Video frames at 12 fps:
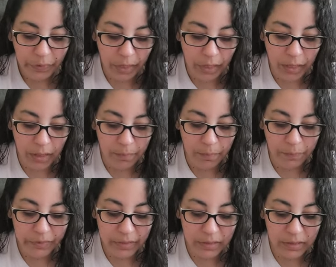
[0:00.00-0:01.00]
Um,
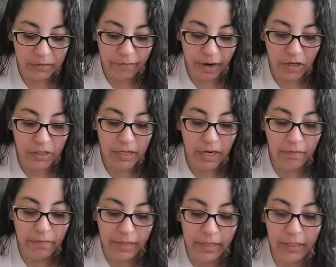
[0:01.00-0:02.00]
this is Fireside
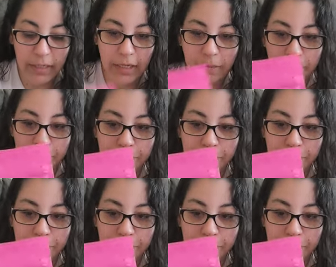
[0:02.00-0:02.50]
Vanilla.